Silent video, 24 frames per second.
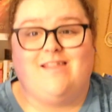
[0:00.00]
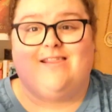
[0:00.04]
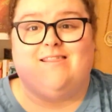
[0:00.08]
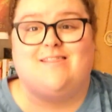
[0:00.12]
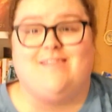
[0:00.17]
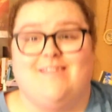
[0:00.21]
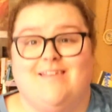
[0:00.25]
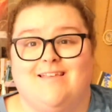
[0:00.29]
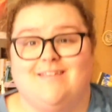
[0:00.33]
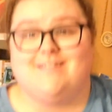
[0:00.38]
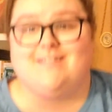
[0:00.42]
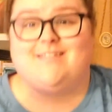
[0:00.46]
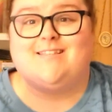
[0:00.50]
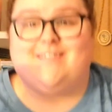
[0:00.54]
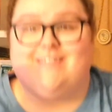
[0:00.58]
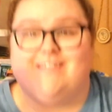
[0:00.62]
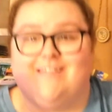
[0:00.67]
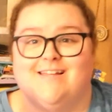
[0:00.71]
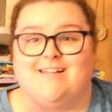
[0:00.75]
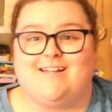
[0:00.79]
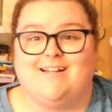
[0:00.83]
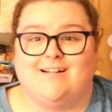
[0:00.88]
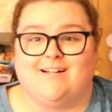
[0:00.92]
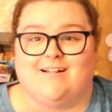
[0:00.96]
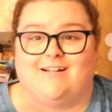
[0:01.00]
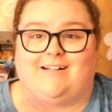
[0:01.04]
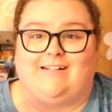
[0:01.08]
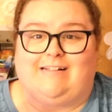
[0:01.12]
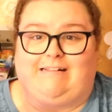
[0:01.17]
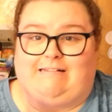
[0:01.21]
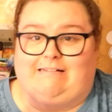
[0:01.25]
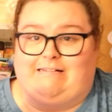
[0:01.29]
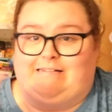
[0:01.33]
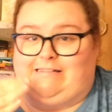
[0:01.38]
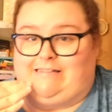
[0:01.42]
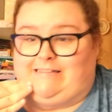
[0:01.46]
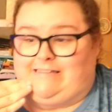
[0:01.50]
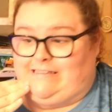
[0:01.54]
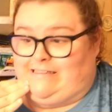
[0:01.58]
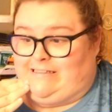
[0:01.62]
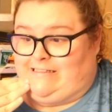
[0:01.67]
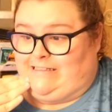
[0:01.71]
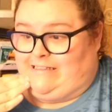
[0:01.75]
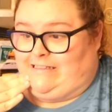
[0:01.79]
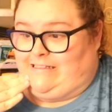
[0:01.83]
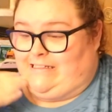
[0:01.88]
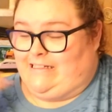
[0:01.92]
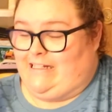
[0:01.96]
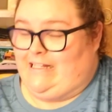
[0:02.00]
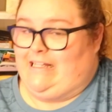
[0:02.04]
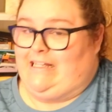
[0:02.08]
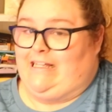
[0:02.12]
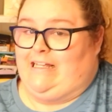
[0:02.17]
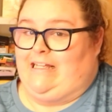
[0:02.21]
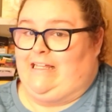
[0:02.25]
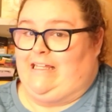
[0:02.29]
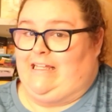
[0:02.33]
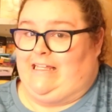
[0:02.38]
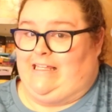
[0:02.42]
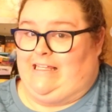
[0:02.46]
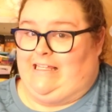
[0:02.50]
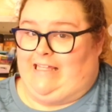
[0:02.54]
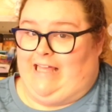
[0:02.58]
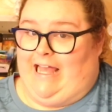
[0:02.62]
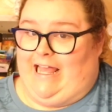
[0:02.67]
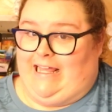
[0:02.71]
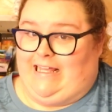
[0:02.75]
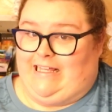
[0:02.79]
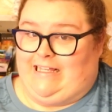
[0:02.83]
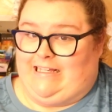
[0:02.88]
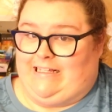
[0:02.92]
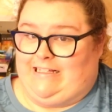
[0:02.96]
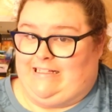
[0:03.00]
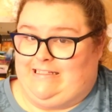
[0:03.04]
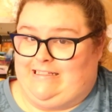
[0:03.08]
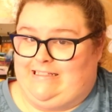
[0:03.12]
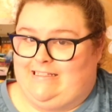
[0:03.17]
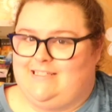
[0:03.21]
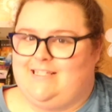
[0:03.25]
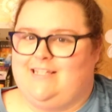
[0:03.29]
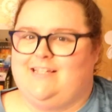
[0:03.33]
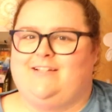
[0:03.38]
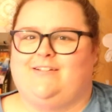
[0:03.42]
this year. Yikes.